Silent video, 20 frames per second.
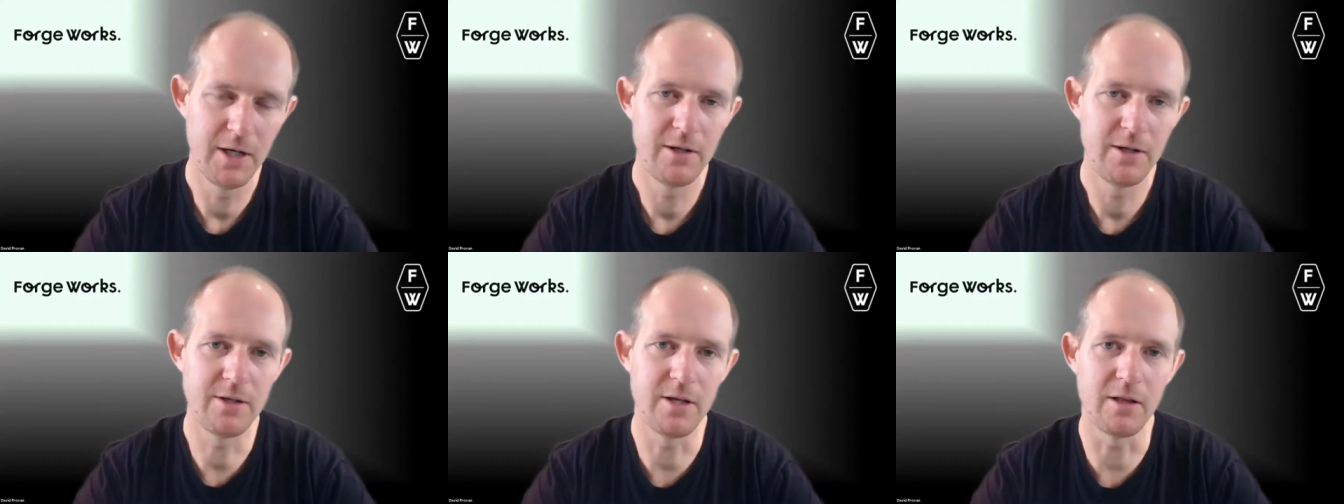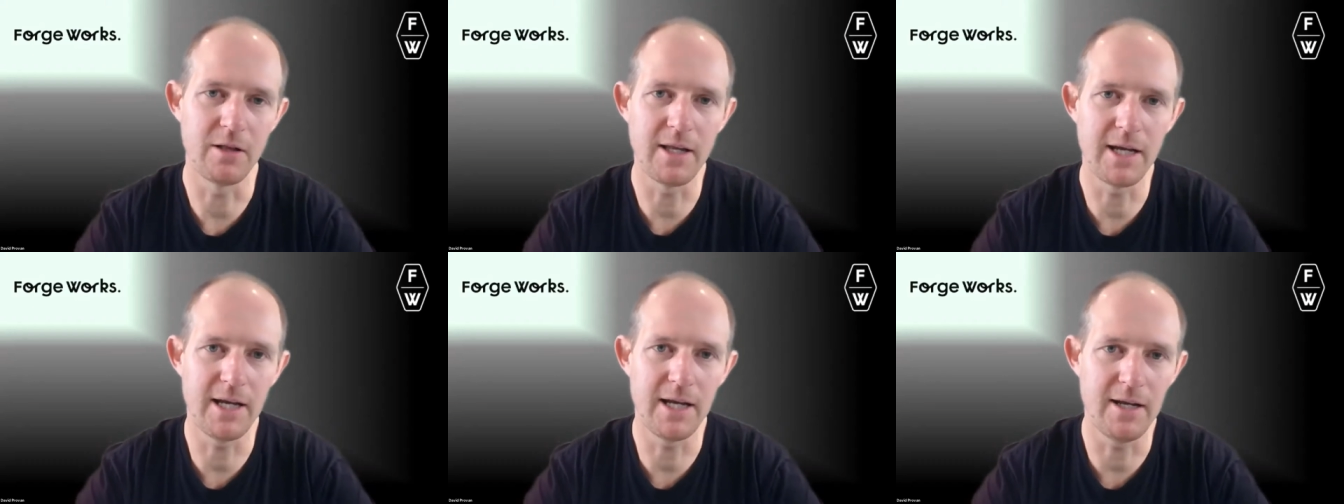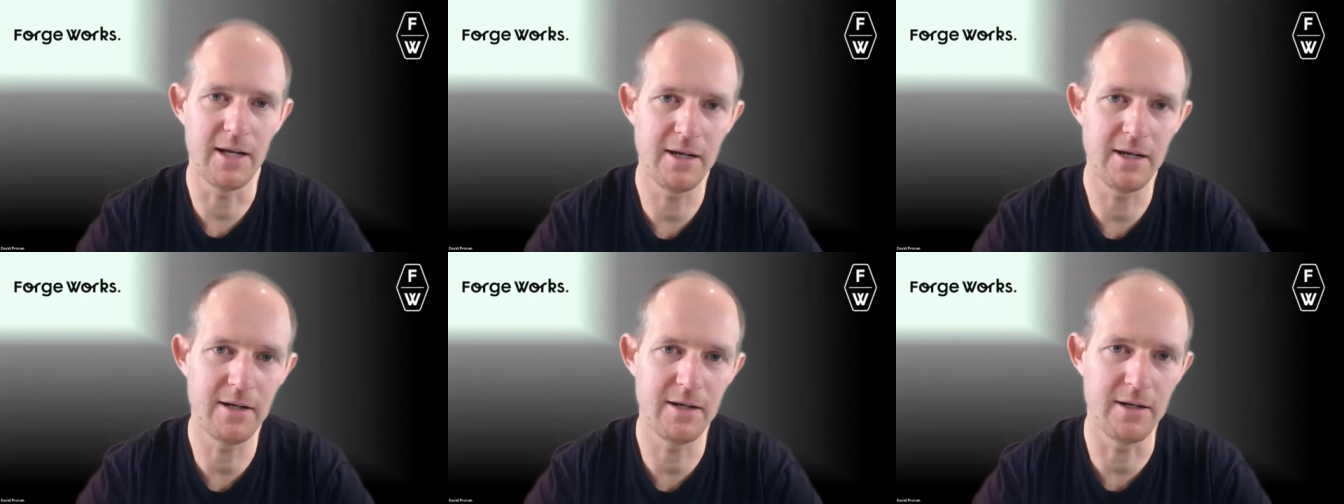to lean
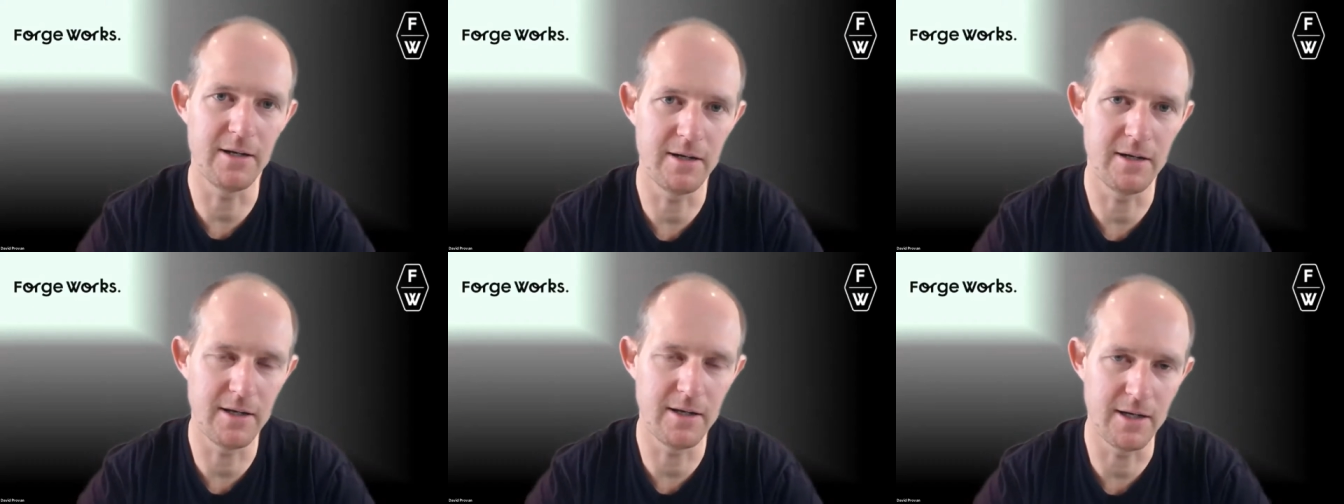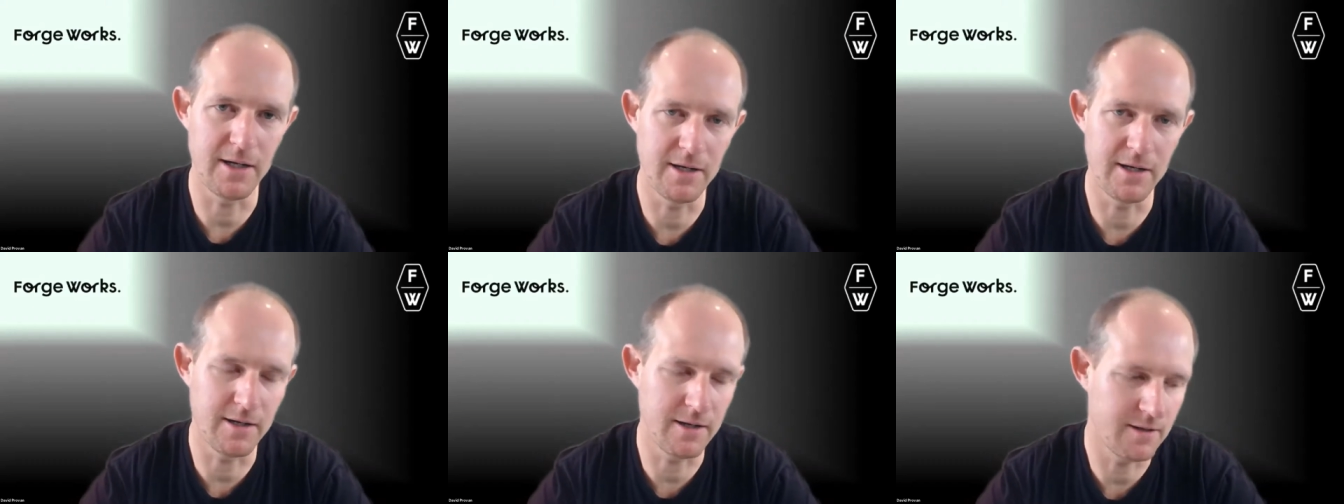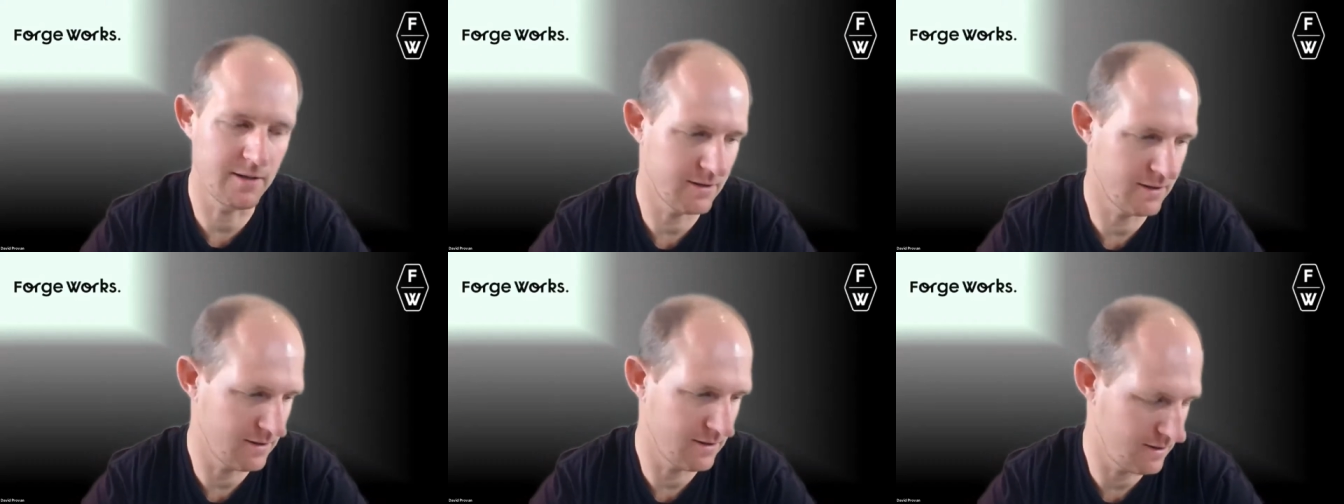in and
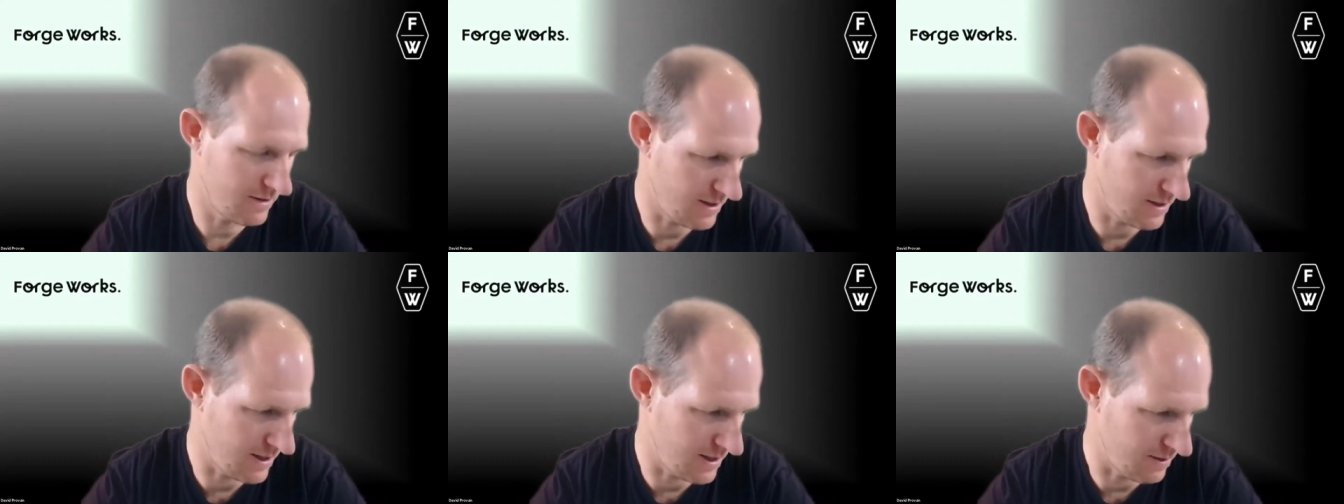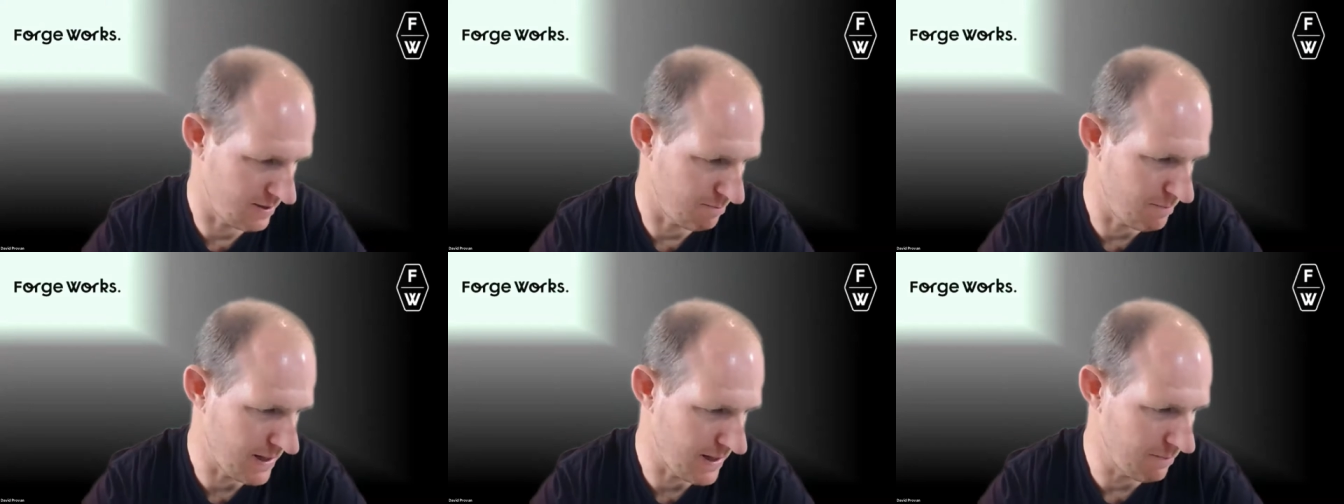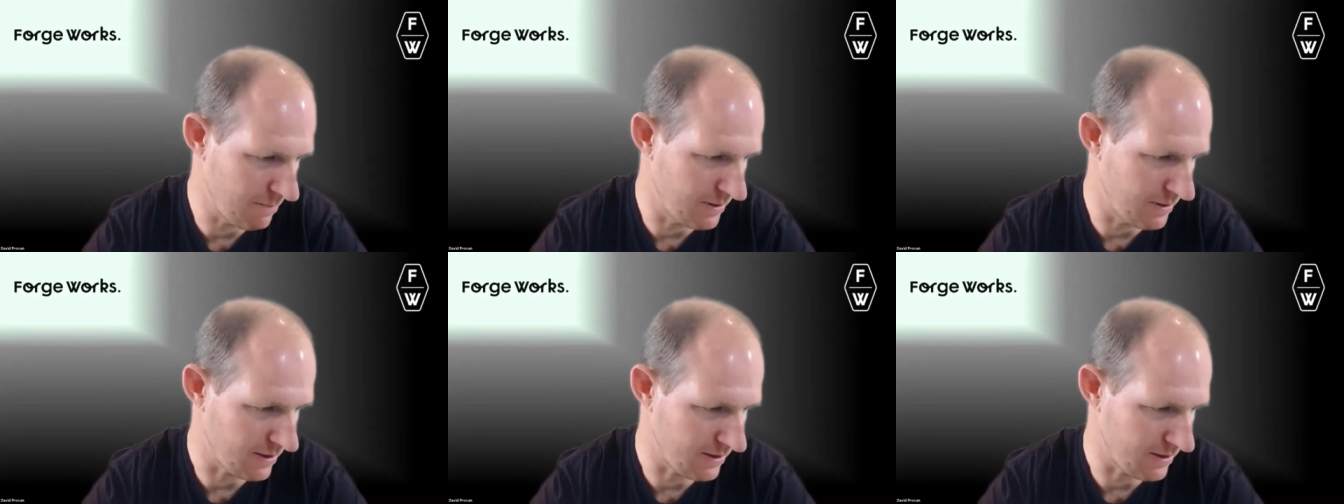and and
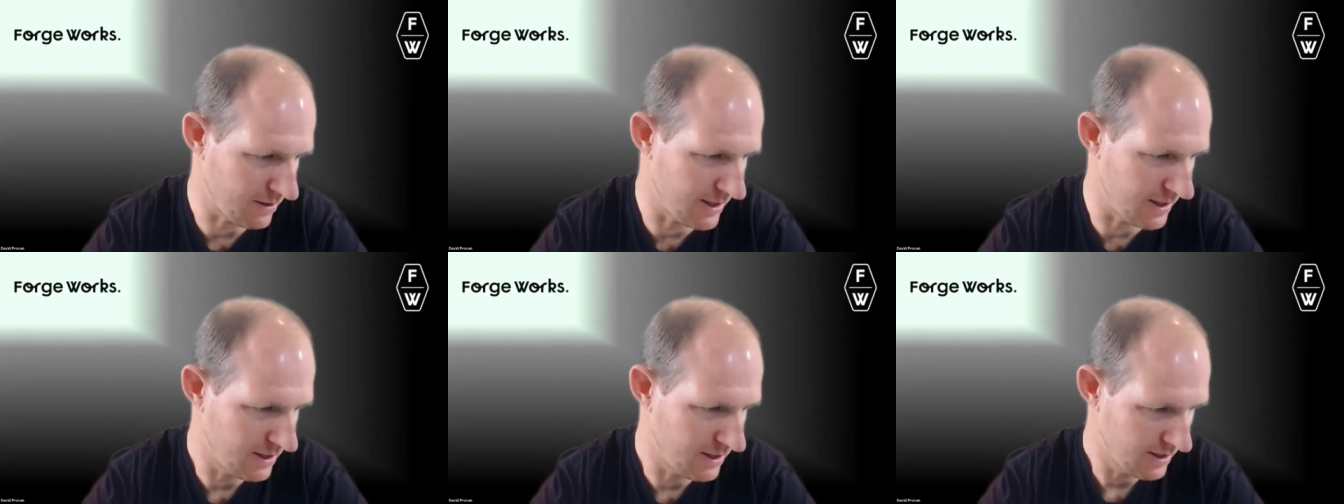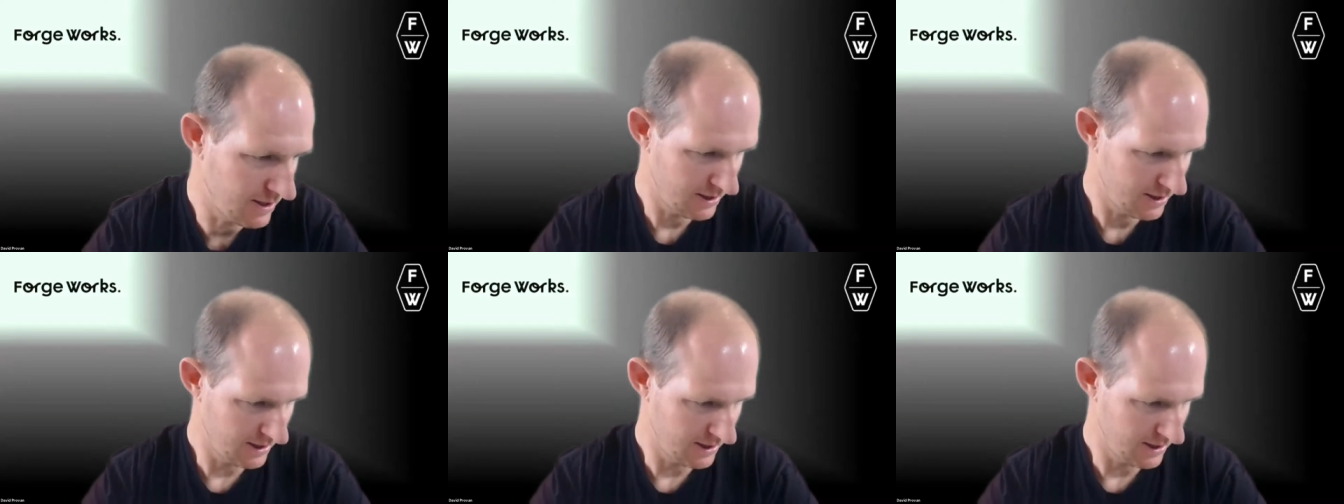publicly